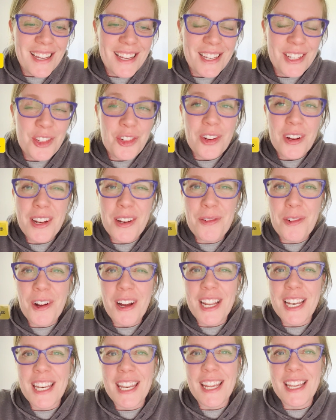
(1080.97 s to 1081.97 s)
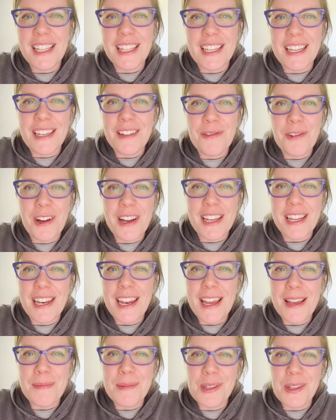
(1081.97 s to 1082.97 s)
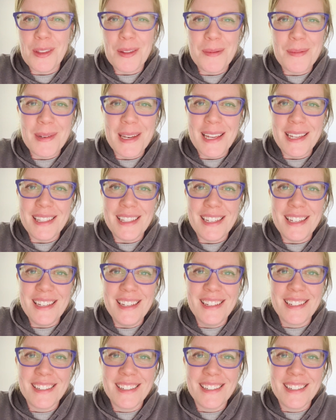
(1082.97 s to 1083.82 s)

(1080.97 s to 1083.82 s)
try to write your names on them neatly.